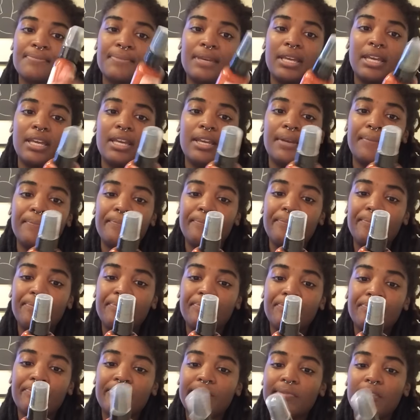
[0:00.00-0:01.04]
me
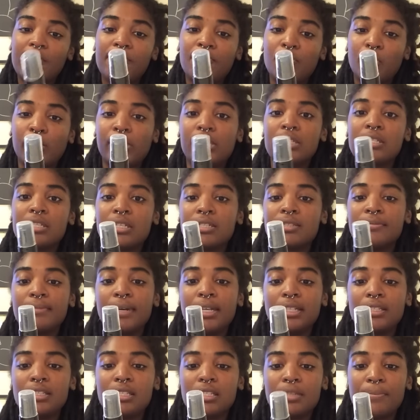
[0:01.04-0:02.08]
four to six
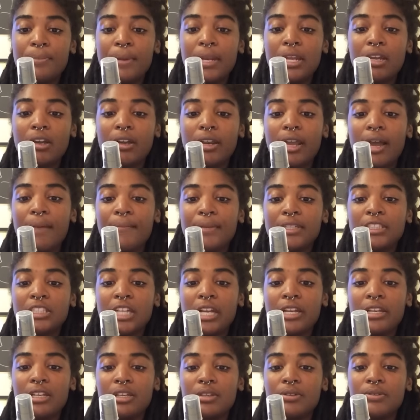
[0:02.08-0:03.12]
months, depending on how much I
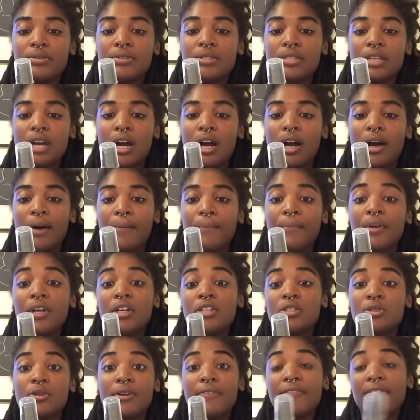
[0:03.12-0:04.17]
use. Um,
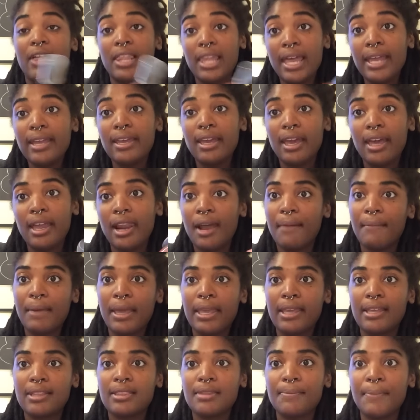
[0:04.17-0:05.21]
so if I like it, I might
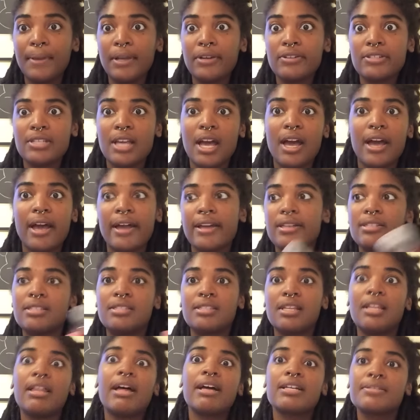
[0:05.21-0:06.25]
get the bigger size
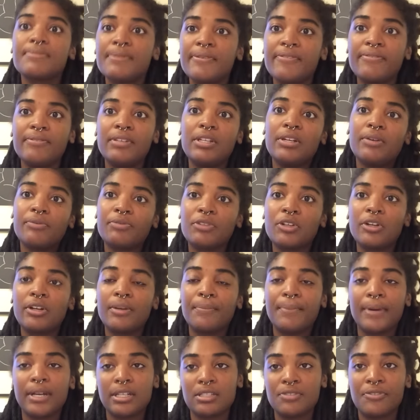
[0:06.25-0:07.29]
to last me, you know, 30
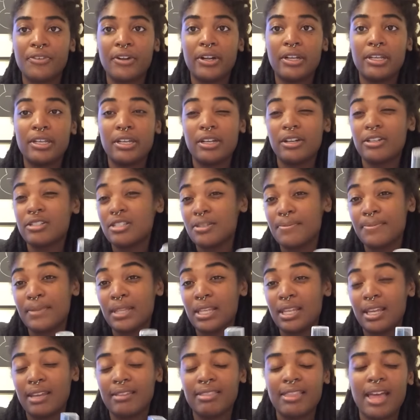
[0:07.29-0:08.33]
bucks for a year or something
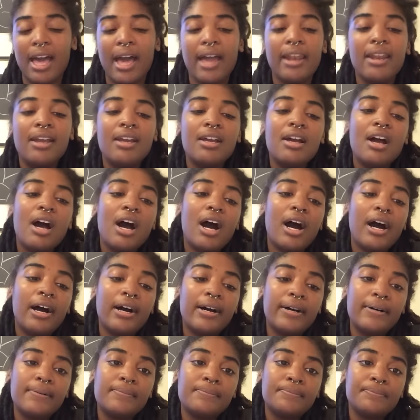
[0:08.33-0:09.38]
like that.
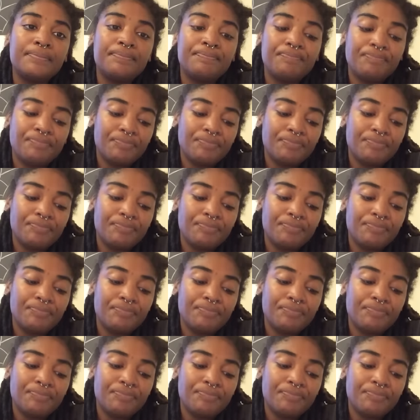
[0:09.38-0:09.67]
Um,